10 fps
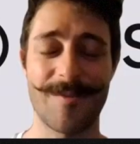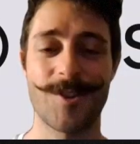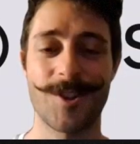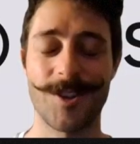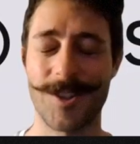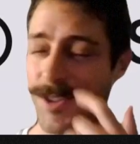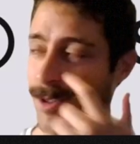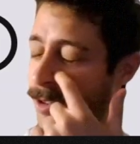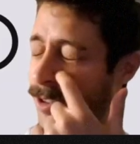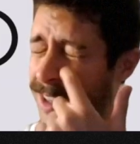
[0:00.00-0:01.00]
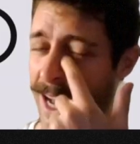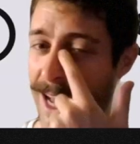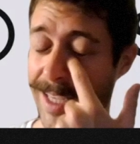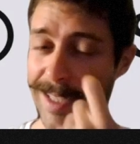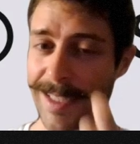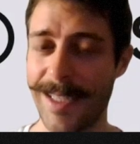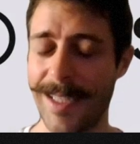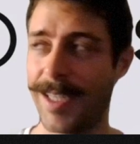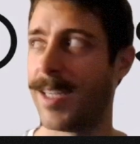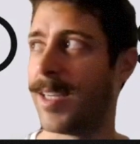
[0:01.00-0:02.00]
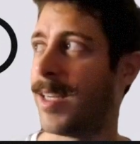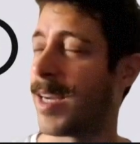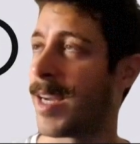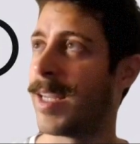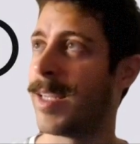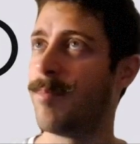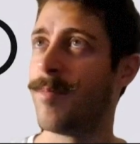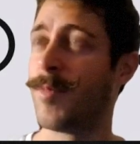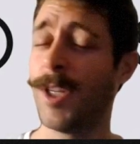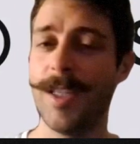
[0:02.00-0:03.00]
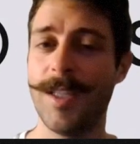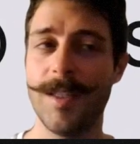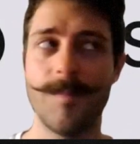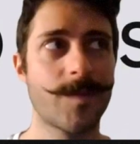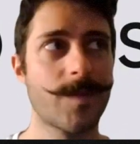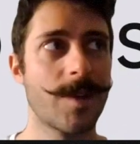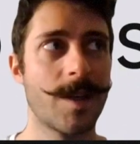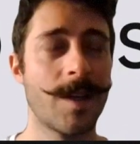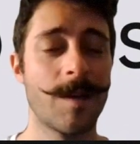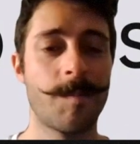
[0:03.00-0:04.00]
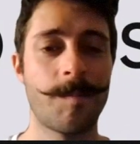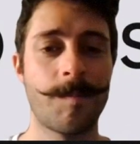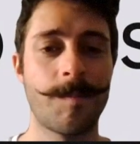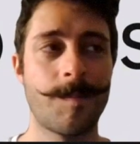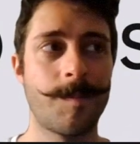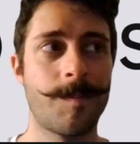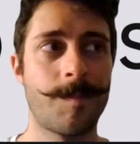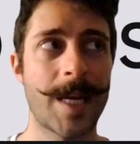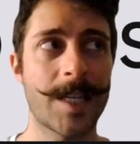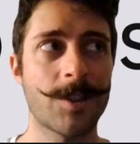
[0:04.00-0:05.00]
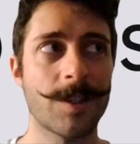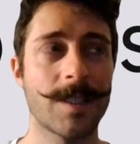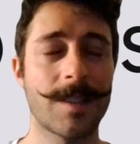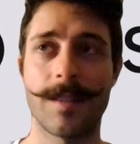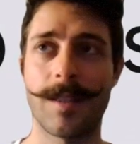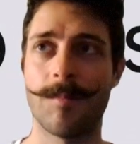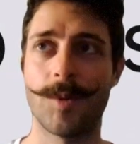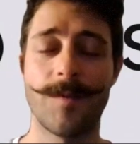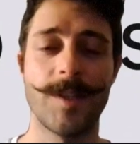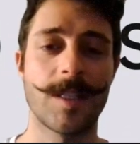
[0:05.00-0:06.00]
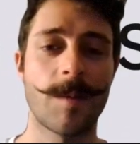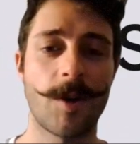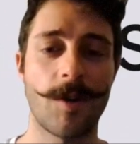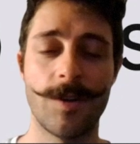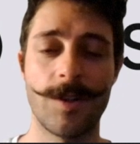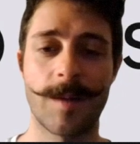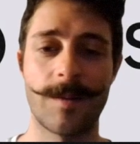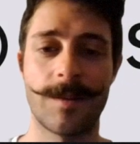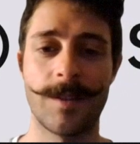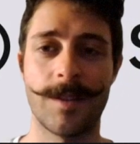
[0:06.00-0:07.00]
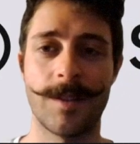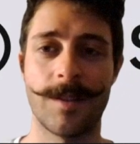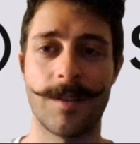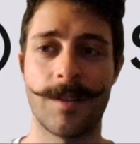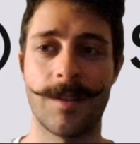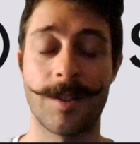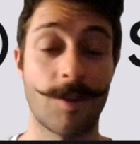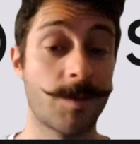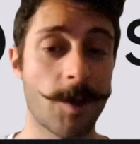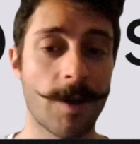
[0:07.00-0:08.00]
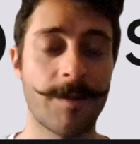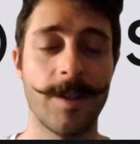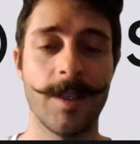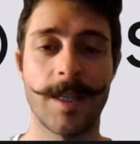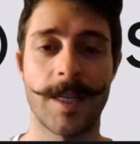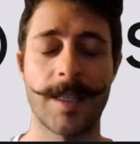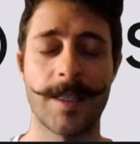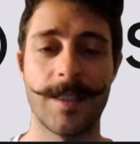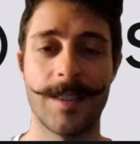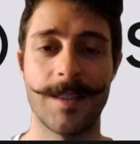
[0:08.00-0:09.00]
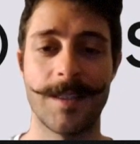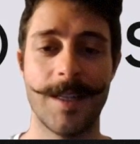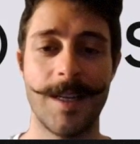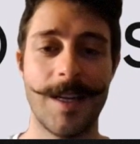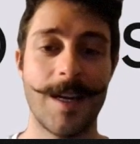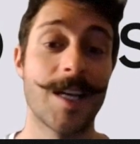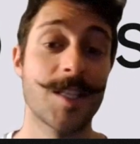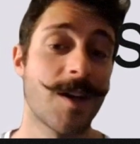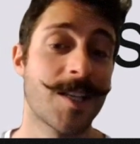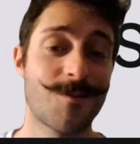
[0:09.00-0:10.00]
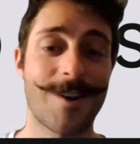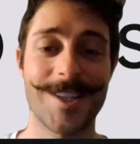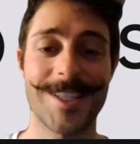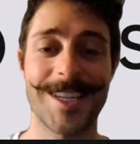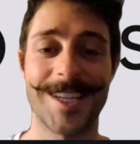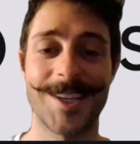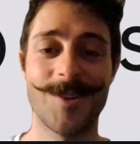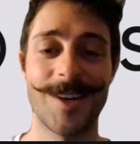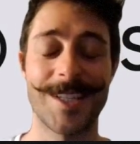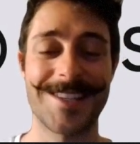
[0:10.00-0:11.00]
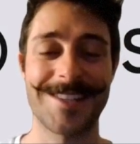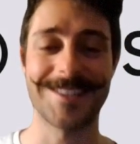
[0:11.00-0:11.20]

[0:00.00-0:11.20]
Yeah, for sure. So I'm really passionate and motivated about learning cryptography. And as far as I can go, as